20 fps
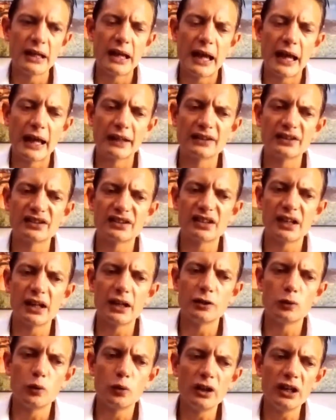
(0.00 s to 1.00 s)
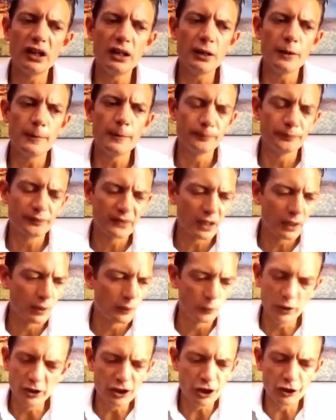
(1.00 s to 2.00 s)
and said, we
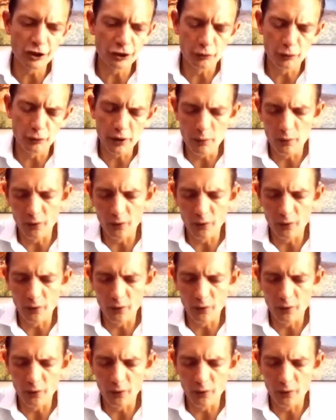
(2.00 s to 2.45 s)
don't agree